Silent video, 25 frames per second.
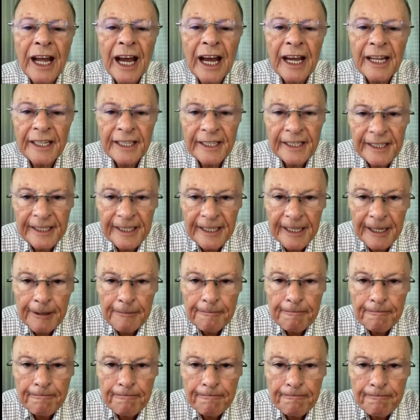to
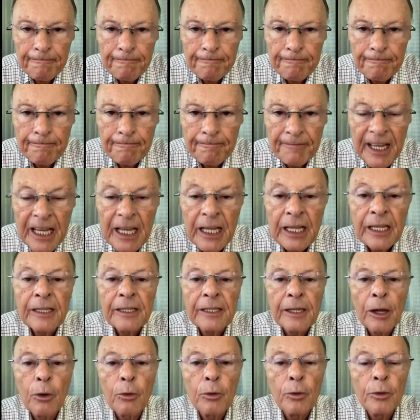my gluttony.
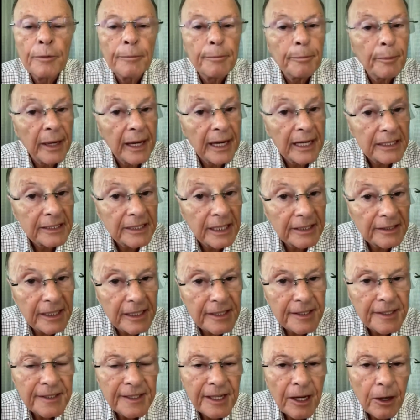So
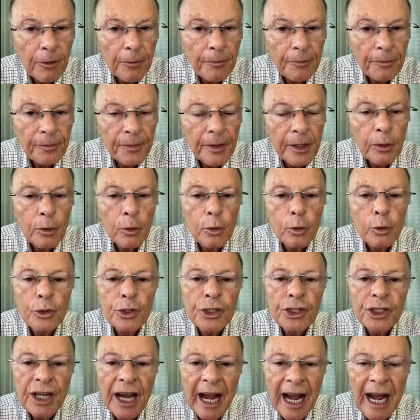then, pay
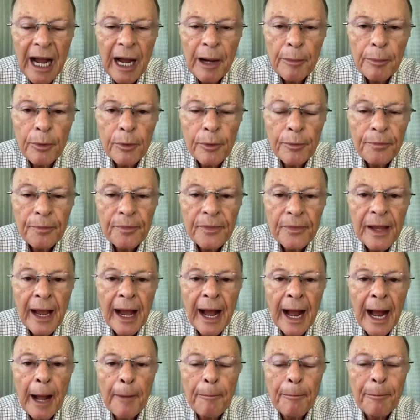attention. The
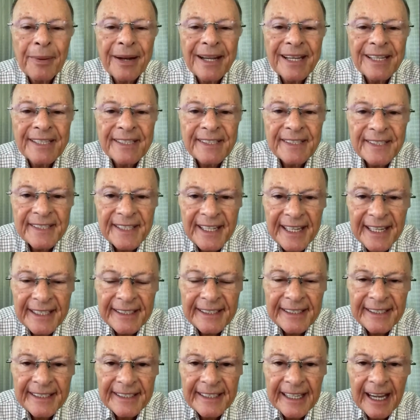devil,
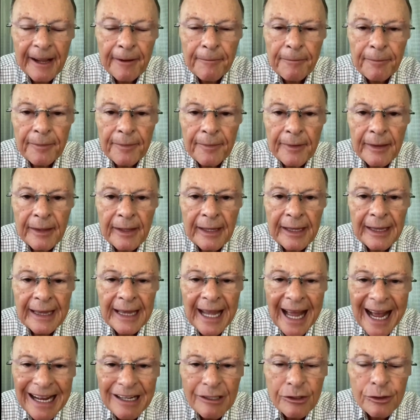he
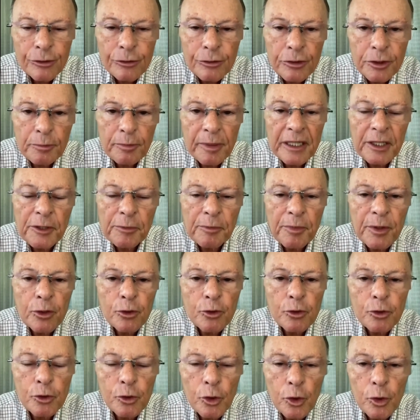presents
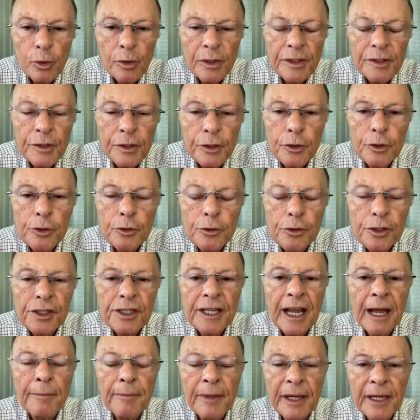
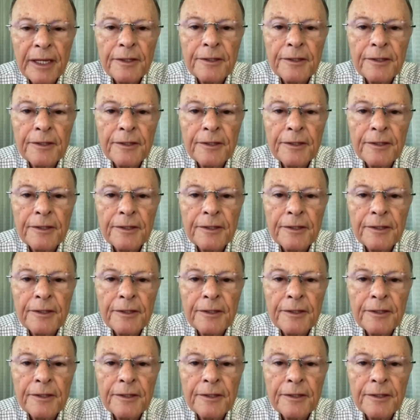traps